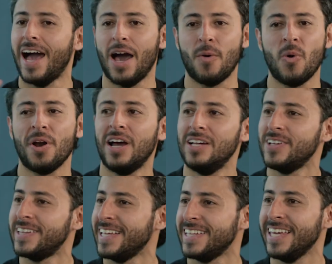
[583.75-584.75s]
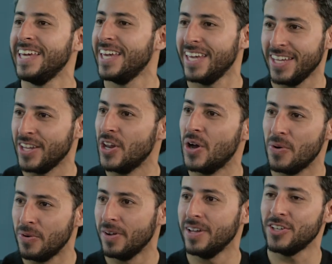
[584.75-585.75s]
a 180, you
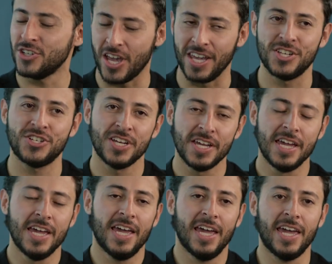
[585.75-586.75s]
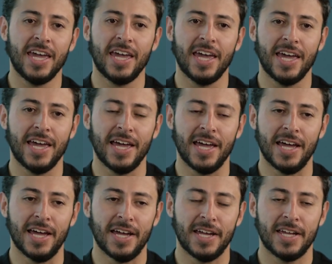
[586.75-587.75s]
know, change
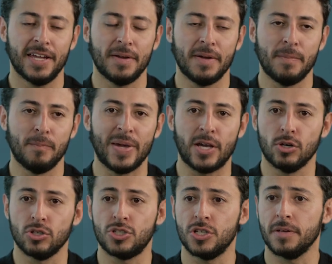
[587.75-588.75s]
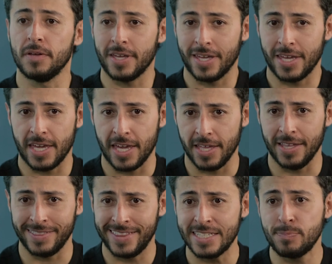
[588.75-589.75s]
uh, because
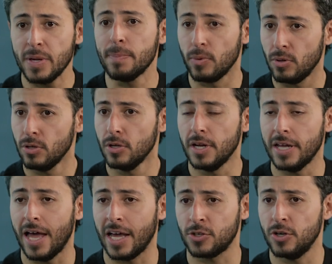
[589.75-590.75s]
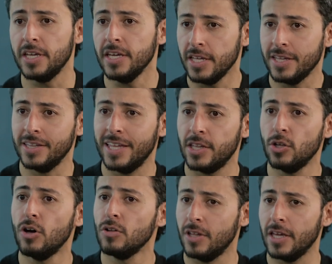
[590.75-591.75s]
these people actually they
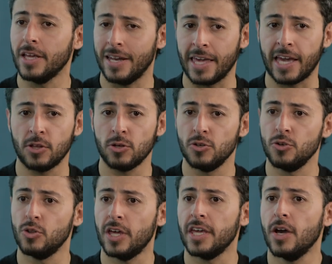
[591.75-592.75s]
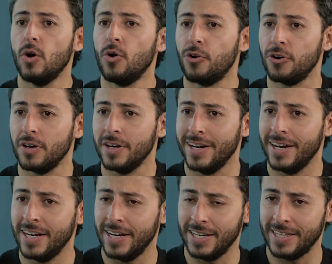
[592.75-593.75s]
don't they like I told you they or
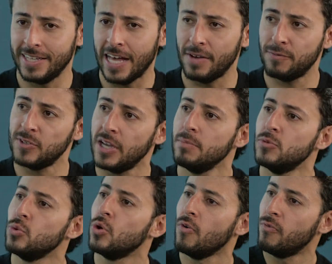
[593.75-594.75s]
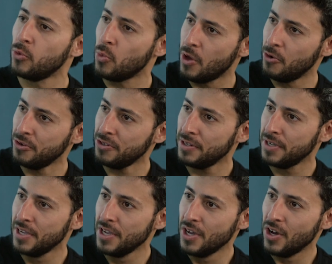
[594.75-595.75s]
have time to go for water
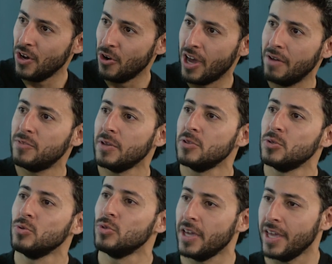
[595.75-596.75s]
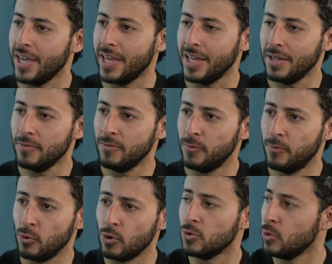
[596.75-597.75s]
or have time to the
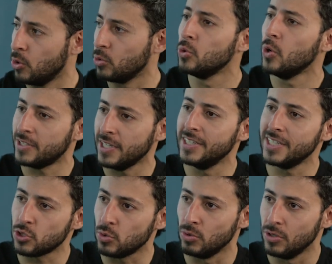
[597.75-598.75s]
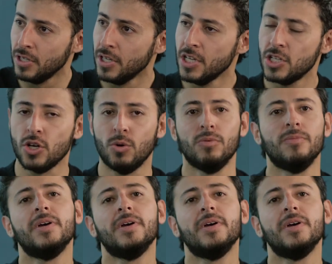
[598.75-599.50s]
for, to go to attend the school. So